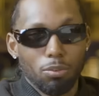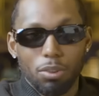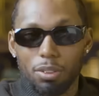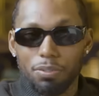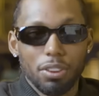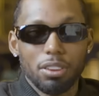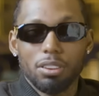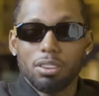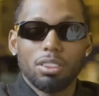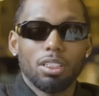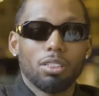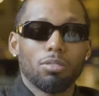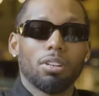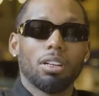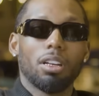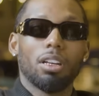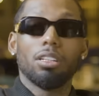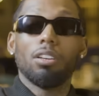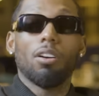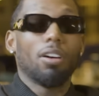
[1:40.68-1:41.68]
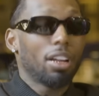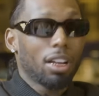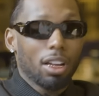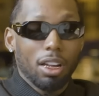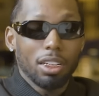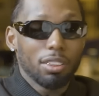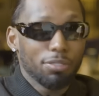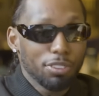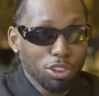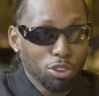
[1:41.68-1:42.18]
What if they just turn around like, yo, I
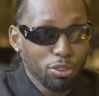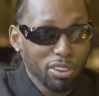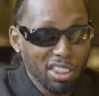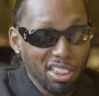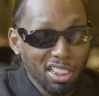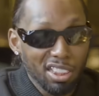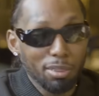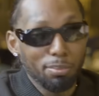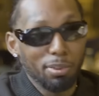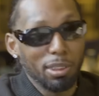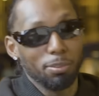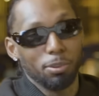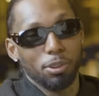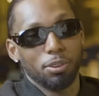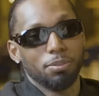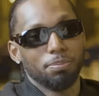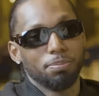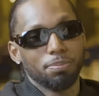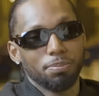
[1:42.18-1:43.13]
kind of enjoy killing people?